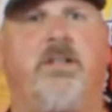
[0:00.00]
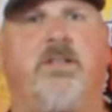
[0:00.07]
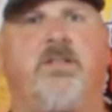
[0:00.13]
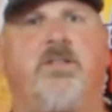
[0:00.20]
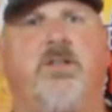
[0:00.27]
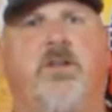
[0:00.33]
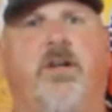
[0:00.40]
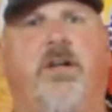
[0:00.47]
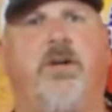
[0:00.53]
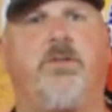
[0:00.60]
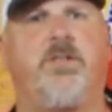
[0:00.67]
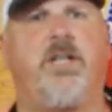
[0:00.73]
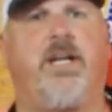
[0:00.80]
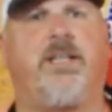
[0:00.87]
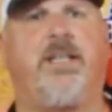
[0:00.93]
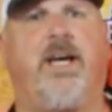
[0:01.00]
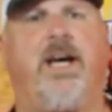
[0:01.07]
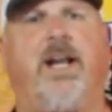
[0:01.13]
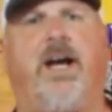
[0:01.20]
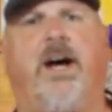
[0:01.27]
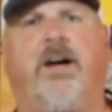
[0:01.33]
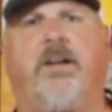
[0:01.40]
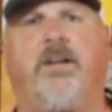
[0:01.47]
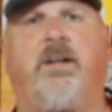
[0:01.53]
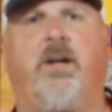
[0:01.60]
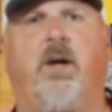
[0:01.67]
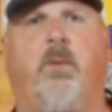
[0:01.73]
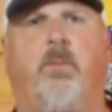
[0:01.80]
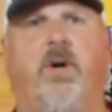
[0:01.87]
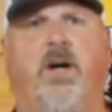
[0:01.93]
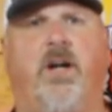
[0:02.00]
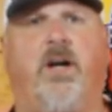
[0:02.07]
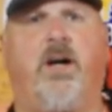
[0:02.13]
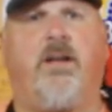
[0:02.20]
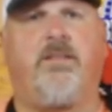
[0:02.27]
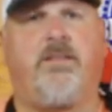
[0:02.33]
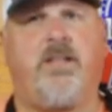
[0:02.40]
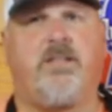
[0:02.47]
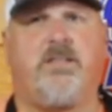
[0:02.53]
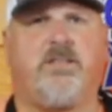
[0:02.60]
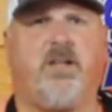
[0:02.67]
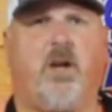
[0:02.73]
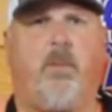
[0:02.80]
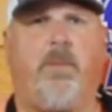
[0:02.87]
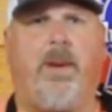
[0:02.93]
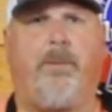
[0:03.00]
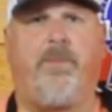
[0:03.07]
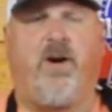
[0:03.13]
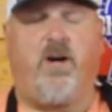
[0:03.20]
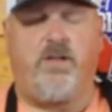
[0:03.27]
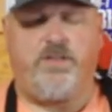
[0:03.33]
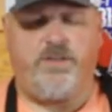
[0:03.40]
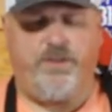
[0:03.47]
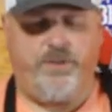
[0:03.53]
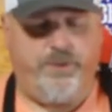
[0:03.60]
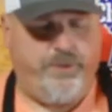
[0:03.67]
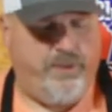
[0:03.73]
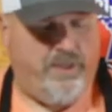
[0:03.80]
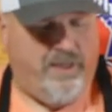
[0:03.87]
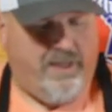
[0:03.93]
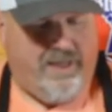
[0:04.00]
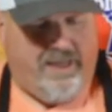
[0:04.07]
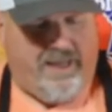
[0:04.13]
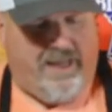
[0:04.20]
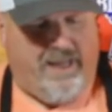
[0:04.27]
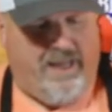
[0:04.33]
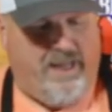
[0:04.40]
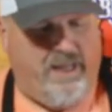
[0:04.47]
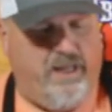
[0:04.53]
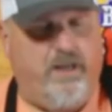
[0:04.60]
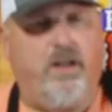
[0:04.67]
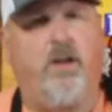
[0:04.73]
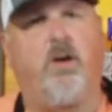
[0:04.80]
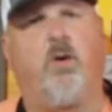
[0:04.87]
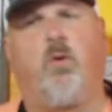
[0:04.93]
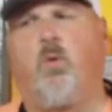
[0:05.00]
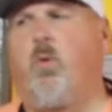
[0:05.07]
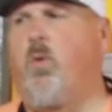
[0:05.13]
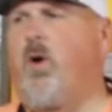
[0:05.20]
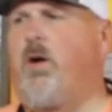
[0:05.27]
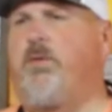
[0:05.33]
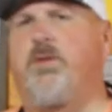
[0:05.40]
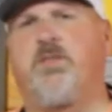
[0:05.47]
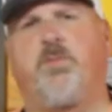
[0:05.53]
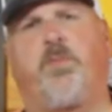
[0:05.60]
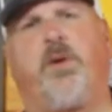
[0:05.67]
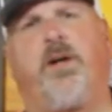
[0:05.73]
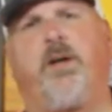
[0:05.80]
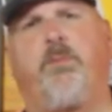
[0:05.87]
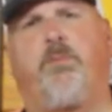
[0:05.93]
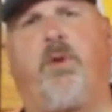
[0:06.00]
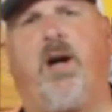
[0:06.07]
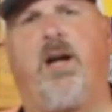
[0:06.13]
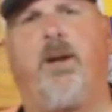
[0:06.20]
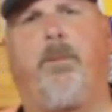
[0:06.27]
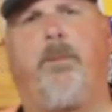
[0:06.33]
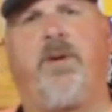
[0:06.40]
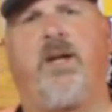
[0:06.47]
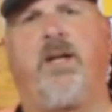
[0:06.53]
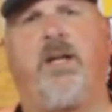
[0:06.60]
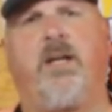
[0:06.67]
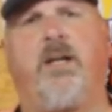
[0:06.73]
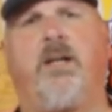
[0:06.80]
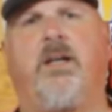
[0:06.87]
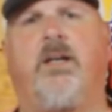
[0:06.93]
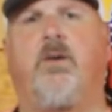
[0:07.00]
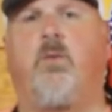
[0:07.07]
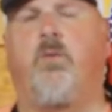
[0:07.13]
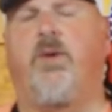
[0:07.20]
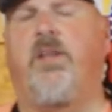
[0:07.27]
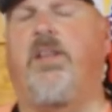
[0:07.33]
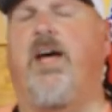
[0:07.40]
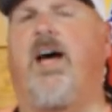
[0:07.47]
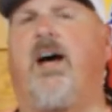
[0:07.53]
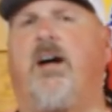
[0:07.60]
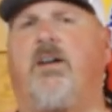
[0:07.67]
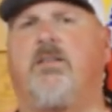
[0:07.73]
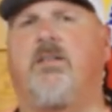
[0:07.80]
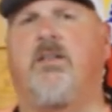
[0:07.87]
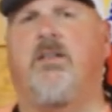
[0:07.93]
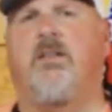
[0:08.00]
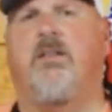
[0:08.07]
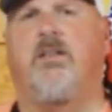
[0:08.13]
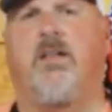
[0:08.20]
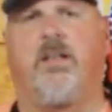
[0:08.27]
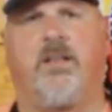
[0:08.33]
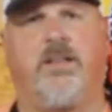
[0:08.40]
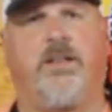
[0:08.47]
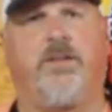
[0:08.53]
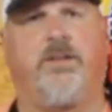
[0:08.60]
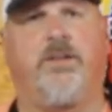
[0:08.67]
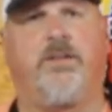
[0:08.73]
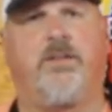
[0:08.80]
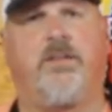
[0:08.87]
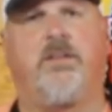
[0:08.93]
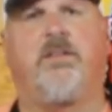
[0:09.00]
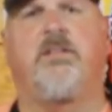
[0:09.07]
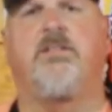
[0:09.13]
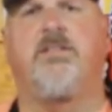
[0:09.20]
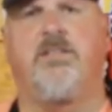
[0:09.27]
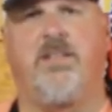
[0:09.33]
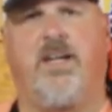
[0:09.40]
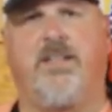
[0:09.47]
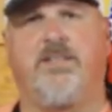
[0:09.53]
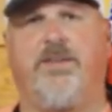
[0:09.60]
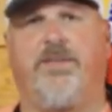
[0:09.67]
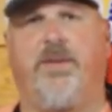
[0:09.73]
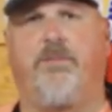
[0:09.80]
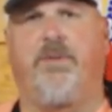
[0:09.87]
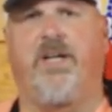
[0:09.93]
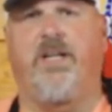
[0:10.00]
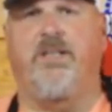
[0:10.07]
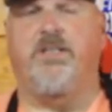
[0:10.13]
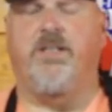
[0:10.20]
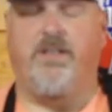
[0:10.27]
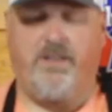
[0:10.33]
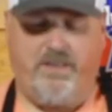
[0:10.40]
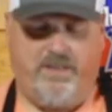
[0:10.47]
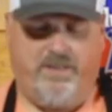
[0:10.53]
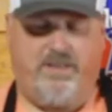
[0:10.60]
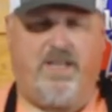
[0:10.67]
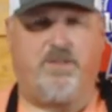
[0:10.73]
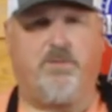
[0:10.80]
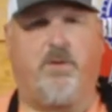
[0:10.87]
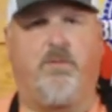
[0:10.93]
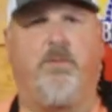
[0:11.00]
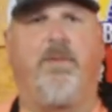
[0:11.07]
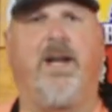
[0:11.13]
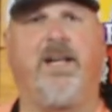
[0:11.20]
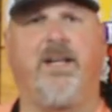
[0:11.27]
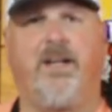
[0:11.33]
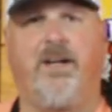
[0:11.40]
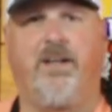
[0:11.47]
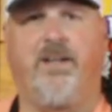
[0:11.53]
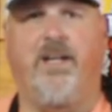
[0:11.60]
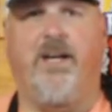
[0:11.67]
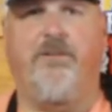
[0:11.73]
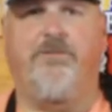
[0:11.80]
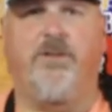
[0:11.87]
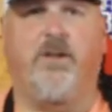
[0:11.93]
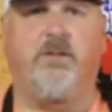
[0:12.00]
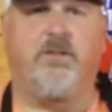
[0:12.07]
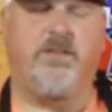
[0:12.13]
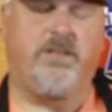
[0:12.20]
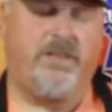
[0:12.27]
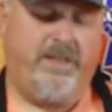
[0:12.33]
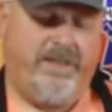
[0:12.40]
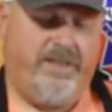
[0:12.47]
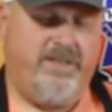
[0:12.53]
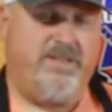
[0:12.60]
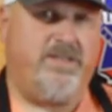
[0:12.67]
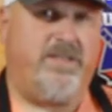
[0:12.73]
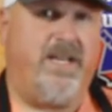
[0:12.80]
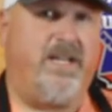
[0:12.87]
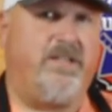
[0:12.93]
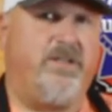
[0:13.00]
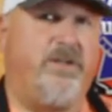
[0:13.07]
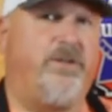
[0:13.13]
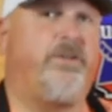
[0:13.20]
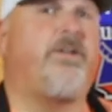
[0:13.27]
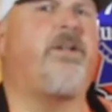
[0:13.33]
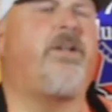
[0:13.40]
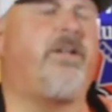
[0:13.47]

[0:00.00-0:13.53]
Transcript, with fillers: so you can go check that out. But uh, this is gonna be part two. And what would spring break be without a little sex on the beach? That's what we're making here today, folks. Stay tuned.